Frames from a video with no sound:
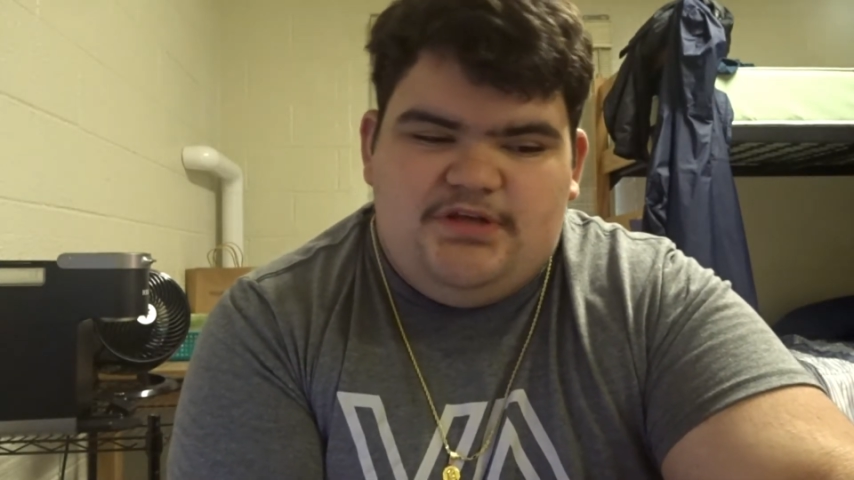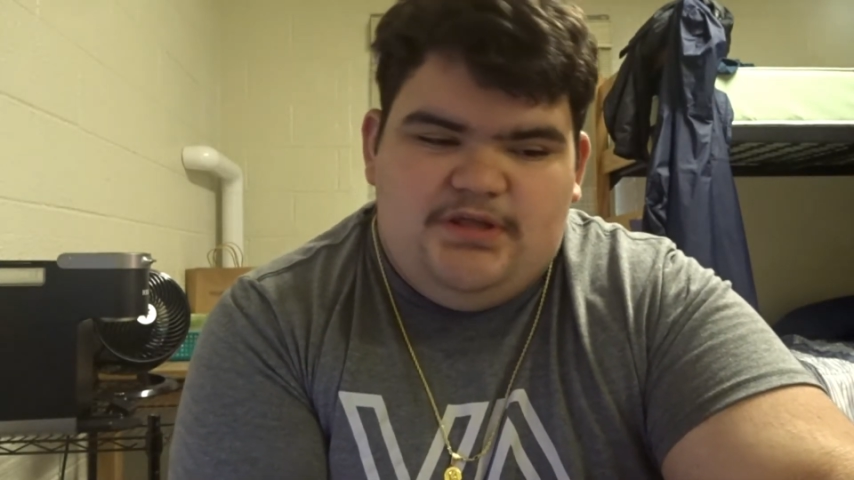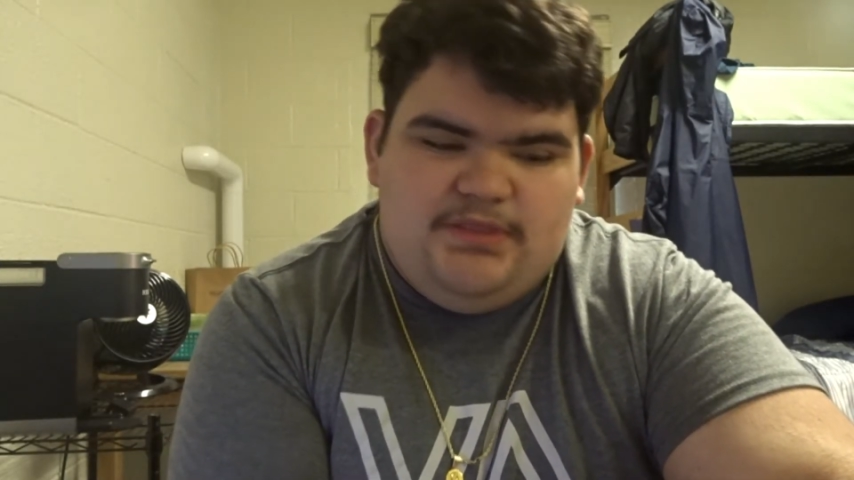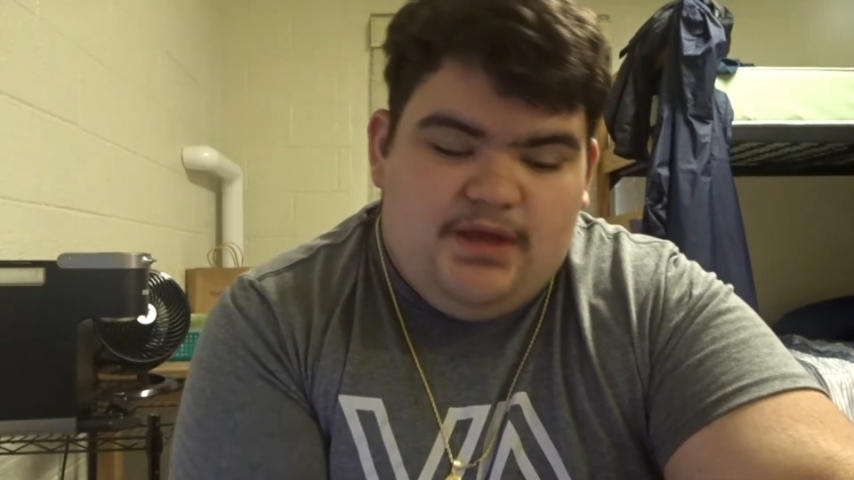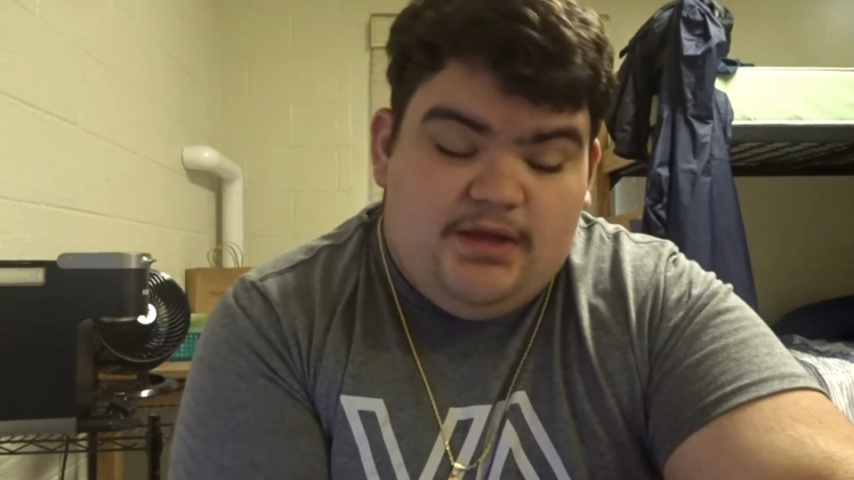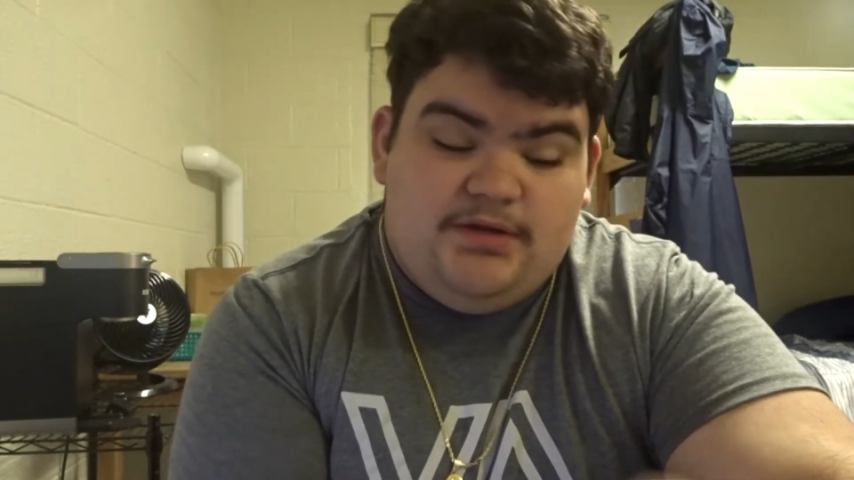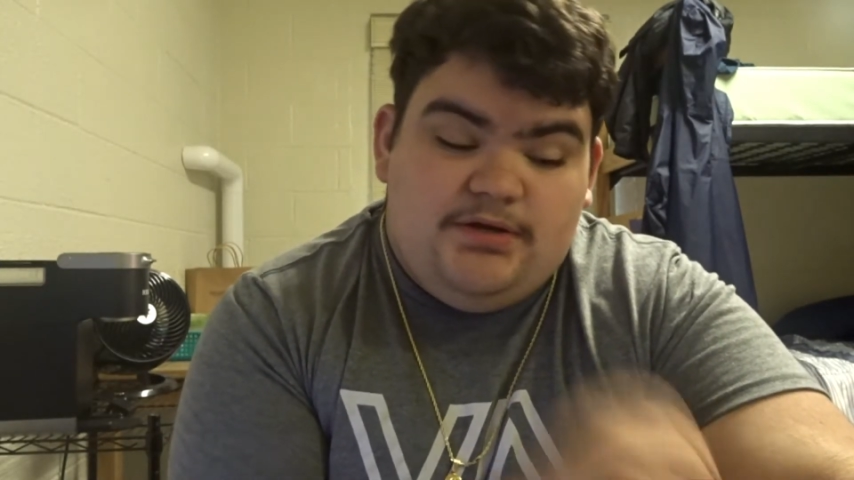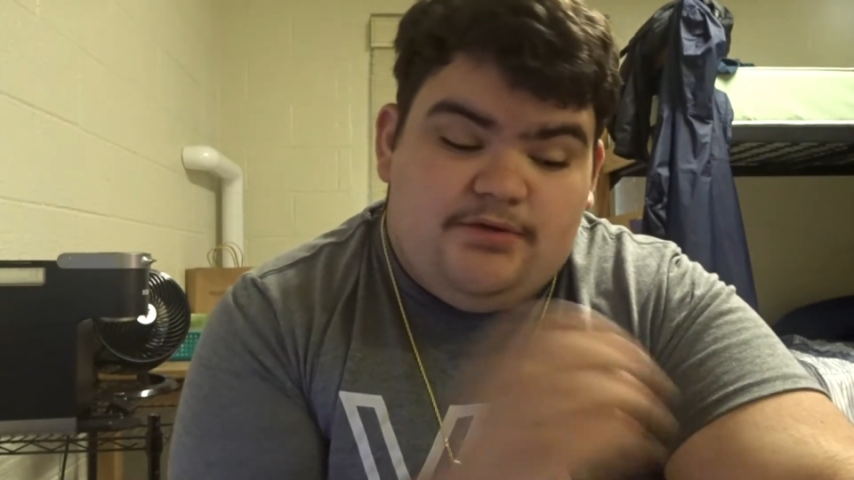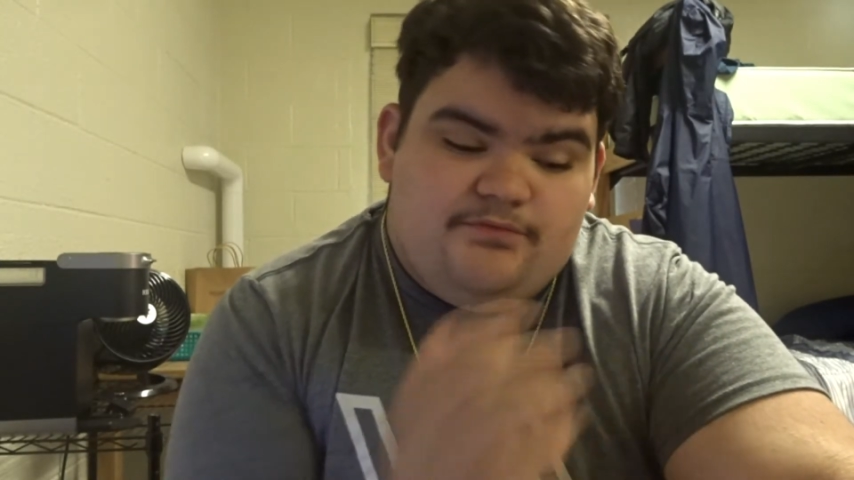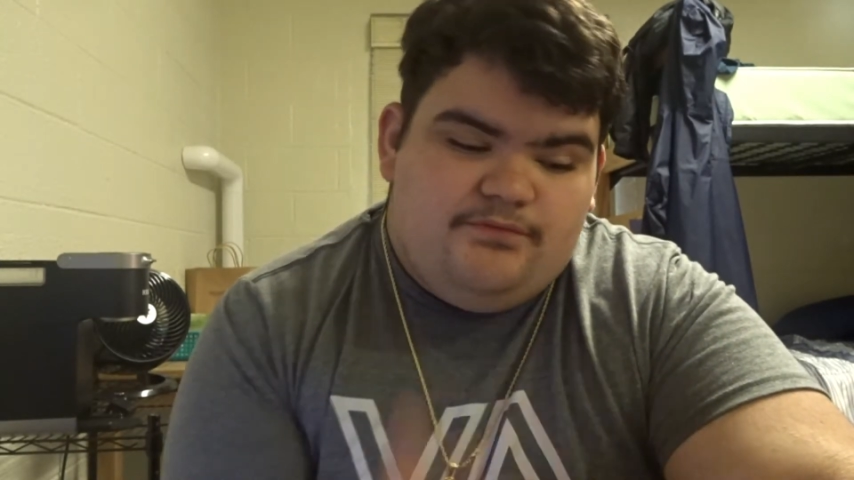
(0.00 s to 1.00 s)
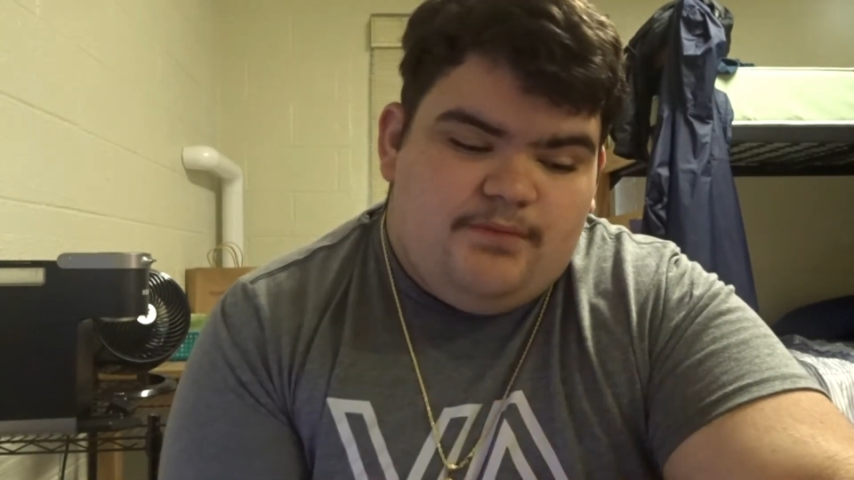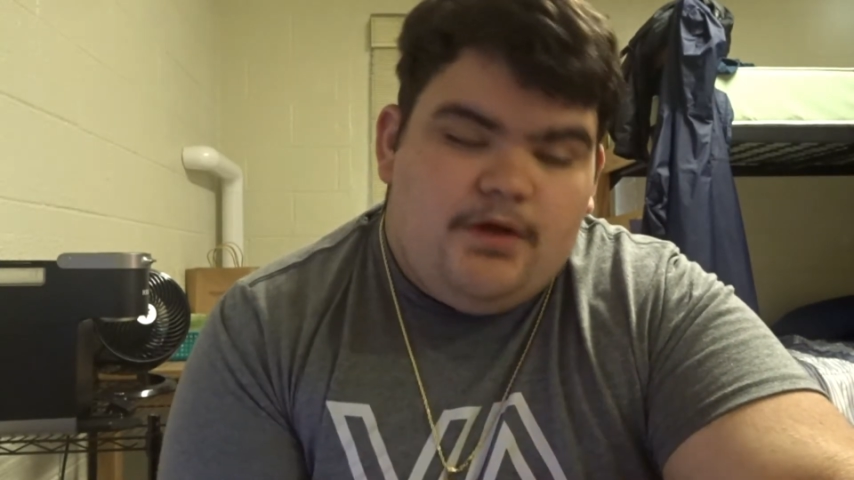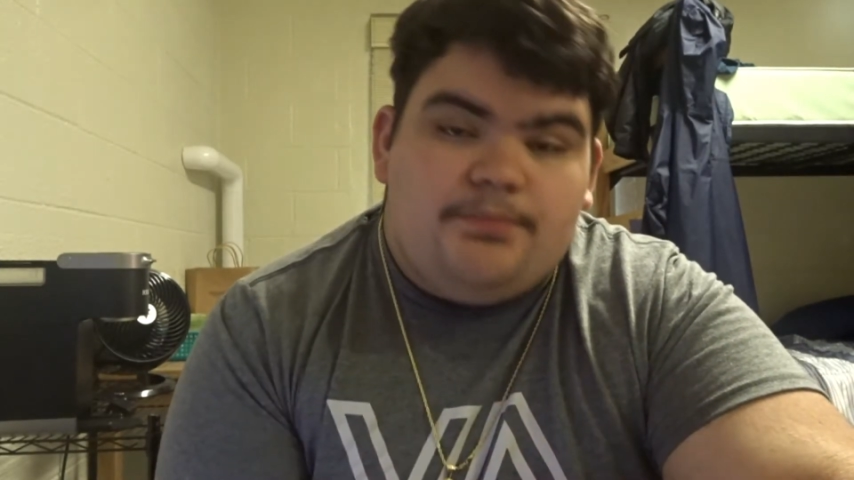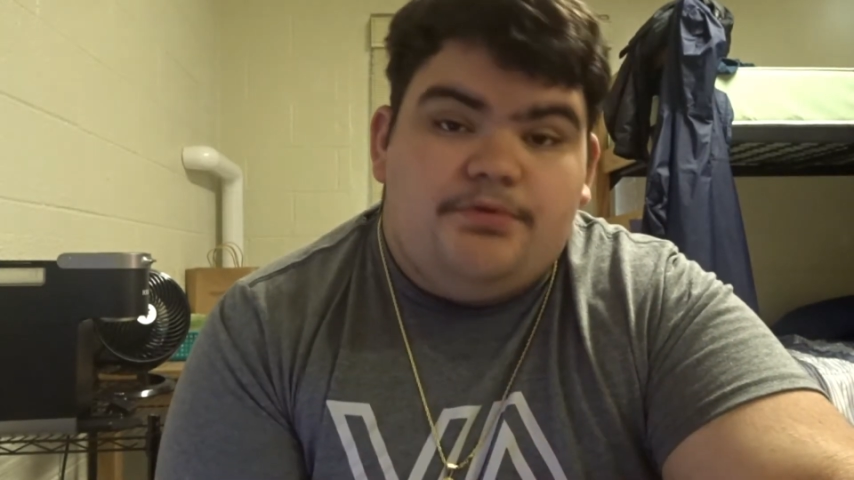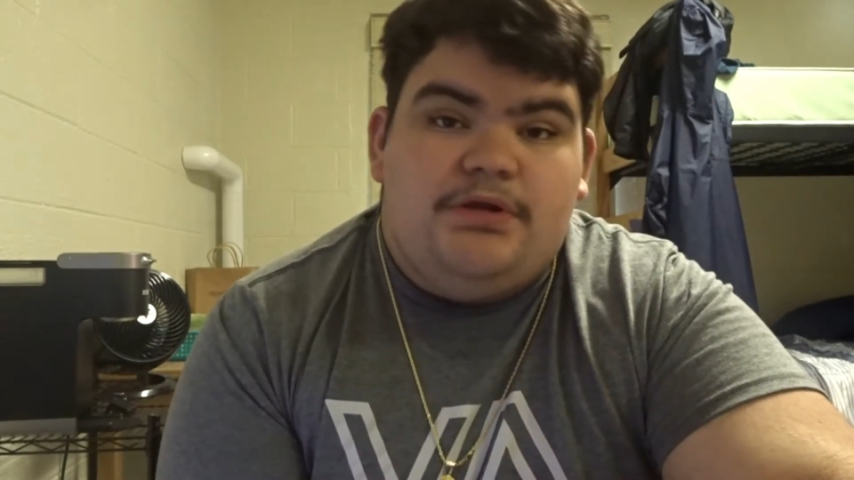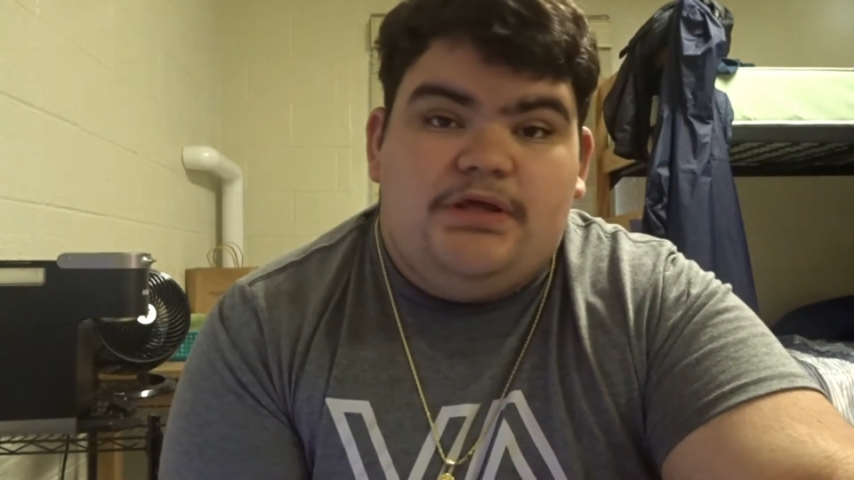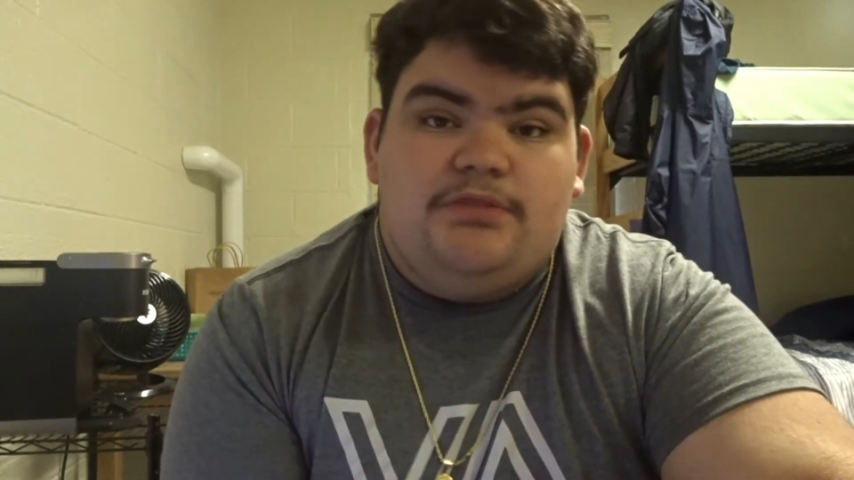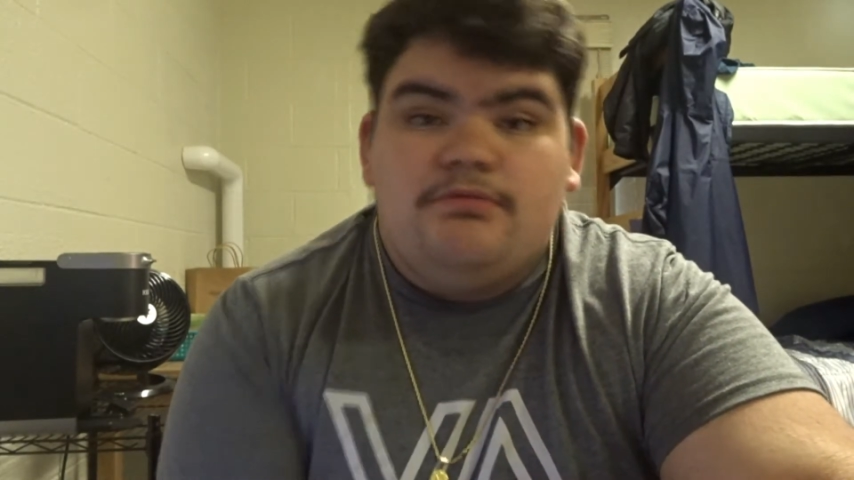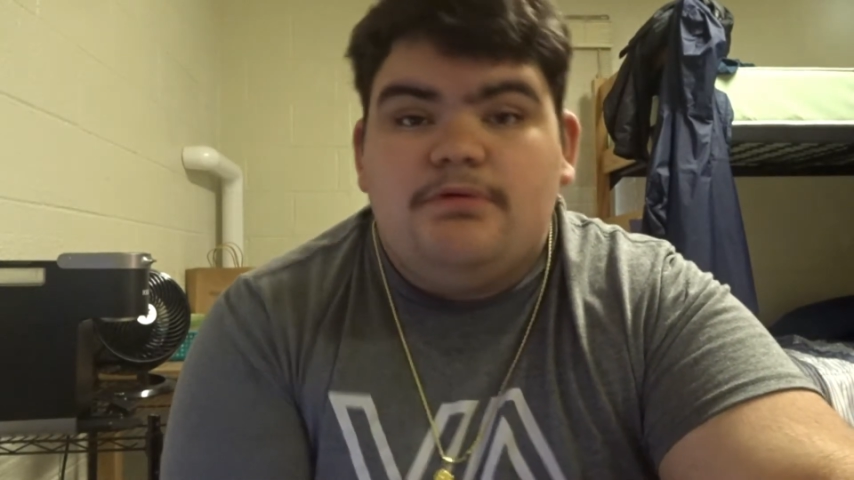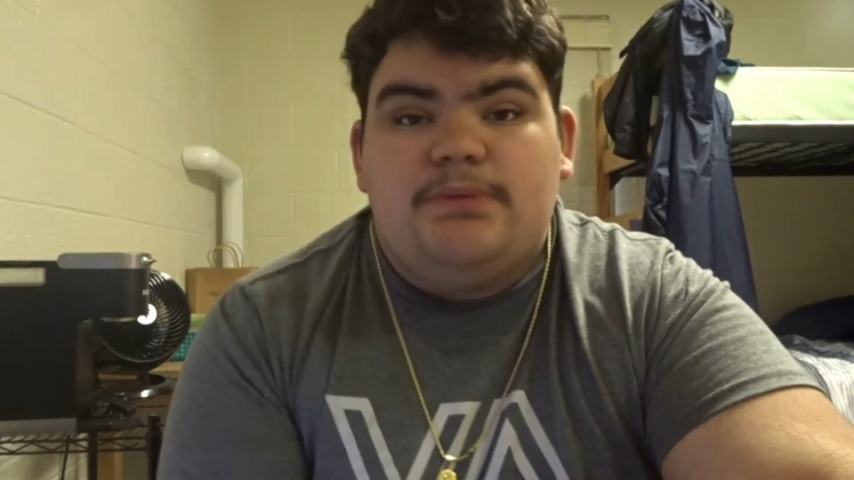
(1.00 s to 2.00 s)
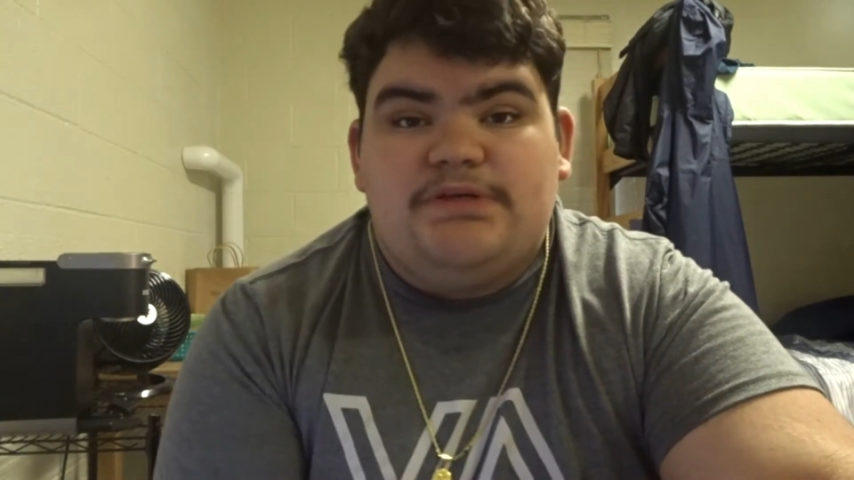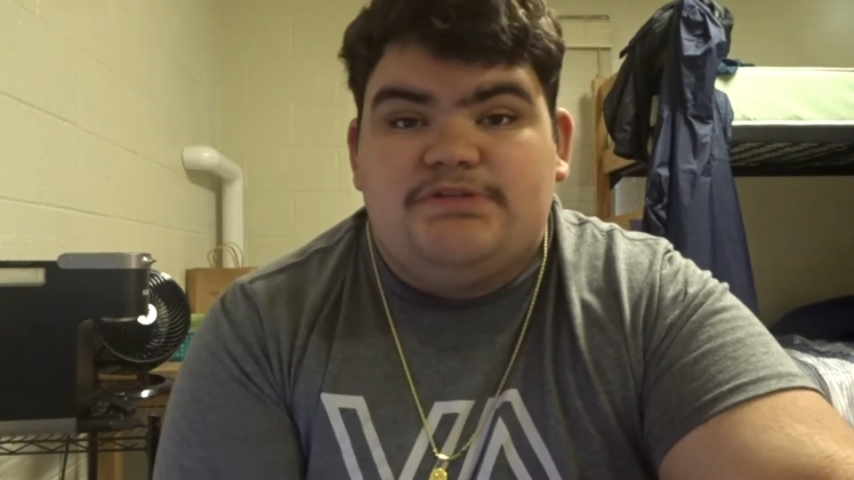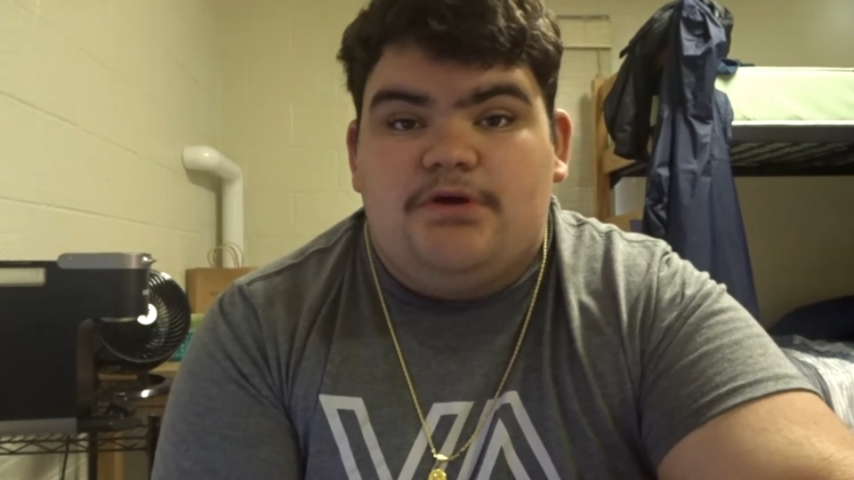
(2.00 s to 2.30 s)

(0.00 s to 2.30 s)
and I ended up uploading it three weeks